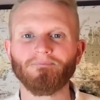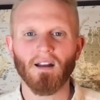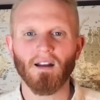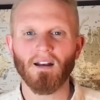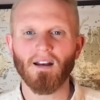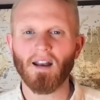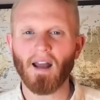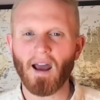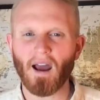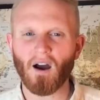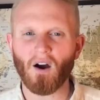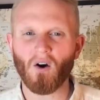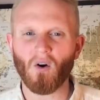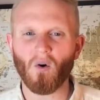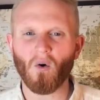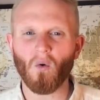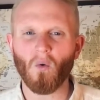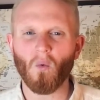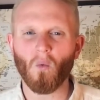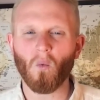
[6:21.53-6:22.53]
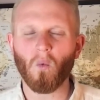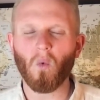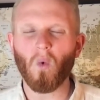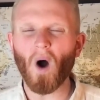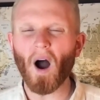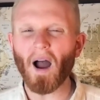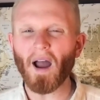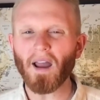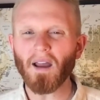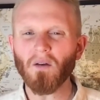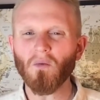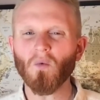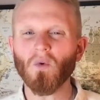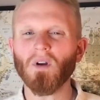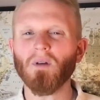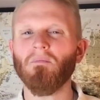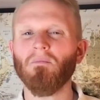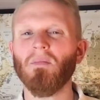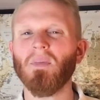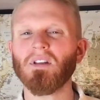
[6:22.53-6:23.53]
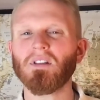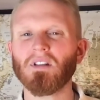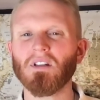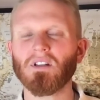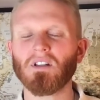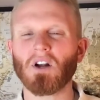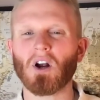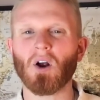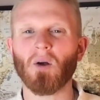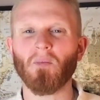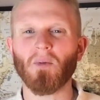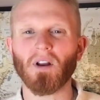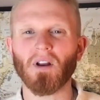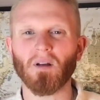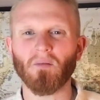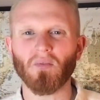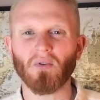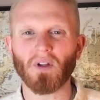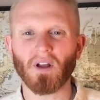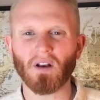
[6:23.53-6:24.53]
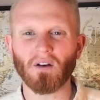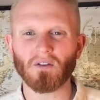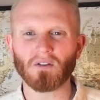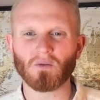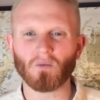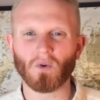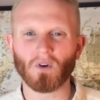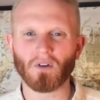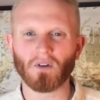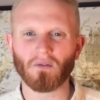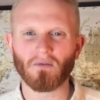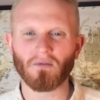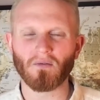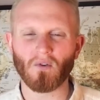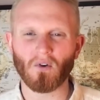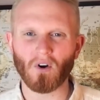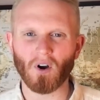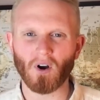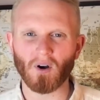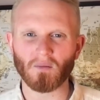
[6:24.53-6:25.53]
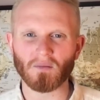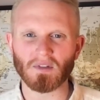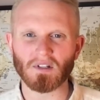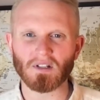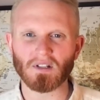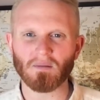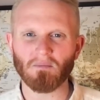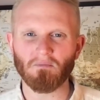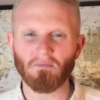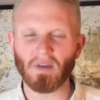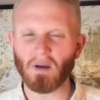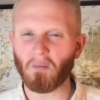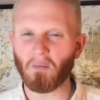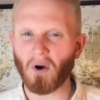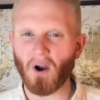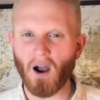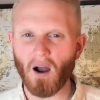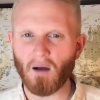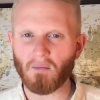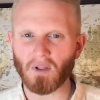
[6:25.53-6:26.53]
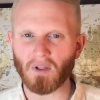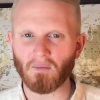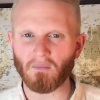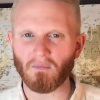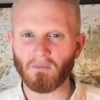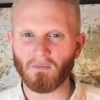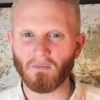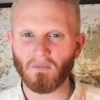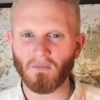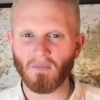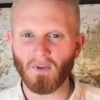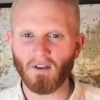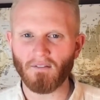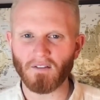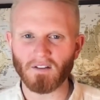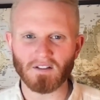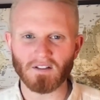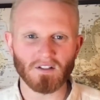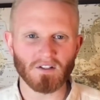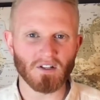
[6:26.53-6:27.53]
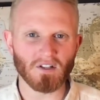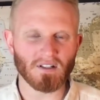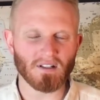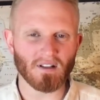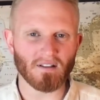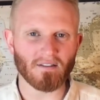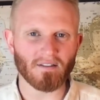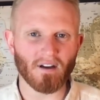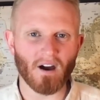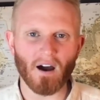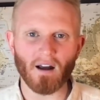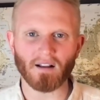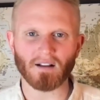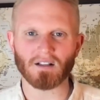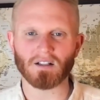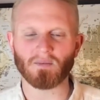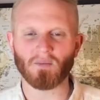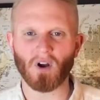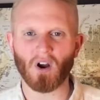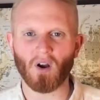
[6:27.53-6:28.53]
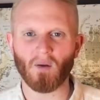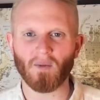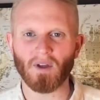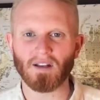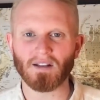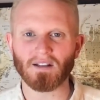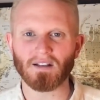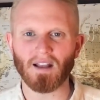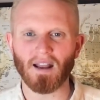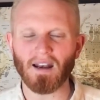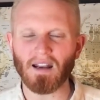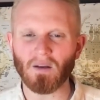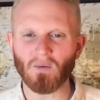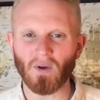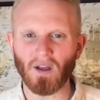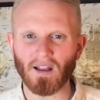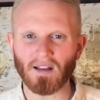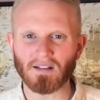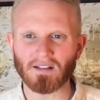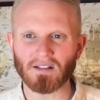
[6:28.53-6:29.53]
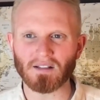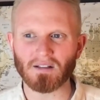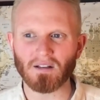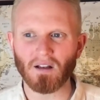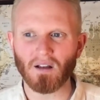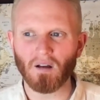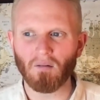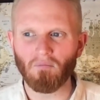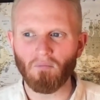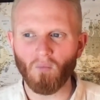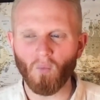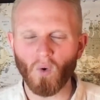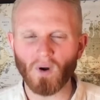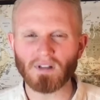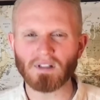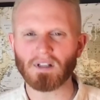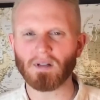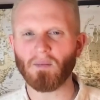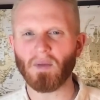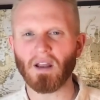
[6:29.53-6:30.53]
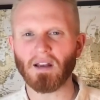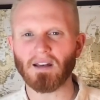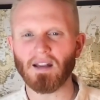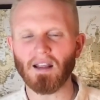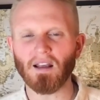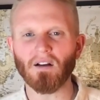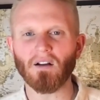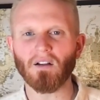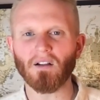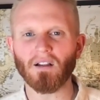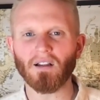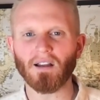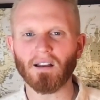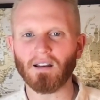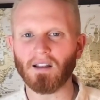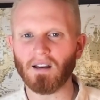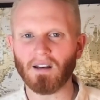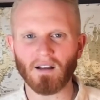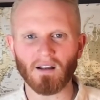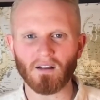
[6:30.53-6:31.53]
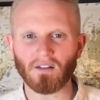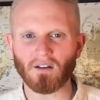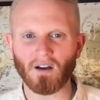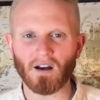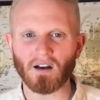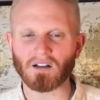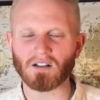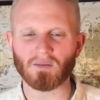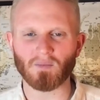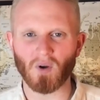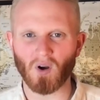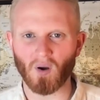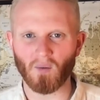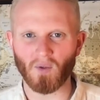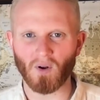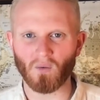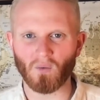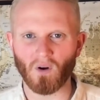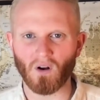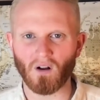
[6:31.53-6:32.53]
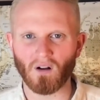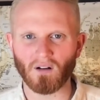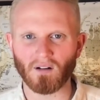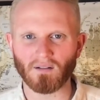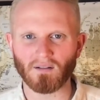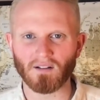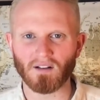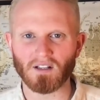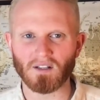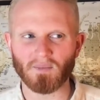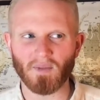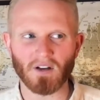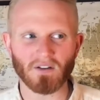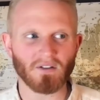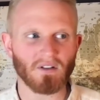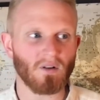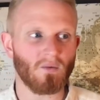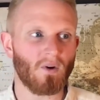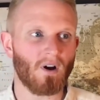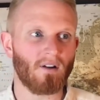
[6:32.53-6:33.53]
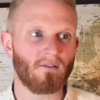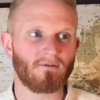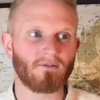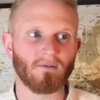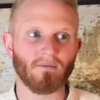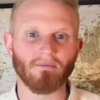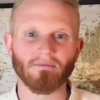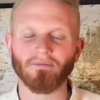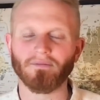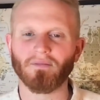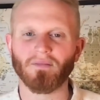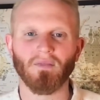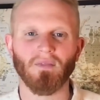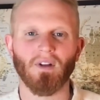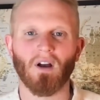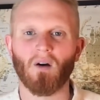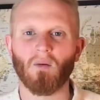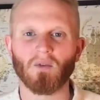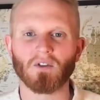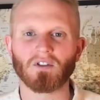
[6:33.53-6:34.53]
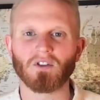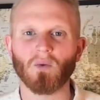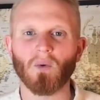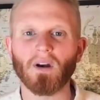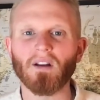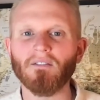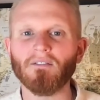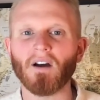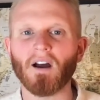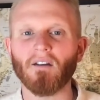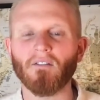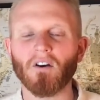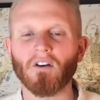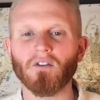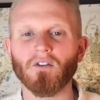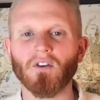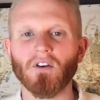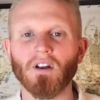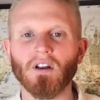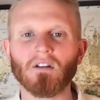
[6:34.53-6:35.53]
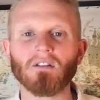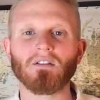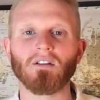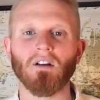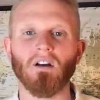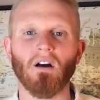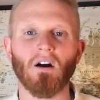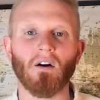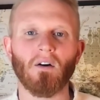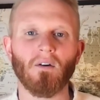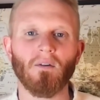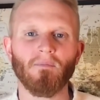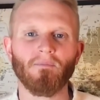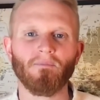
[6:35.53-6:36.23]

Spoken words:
Now, why would misinterpreting Plato's world of forms be a problem? If it's just a thought experiment anyways, what's the big deal in getting a thought experiment wrong, especially one from almost 2,500 years ago?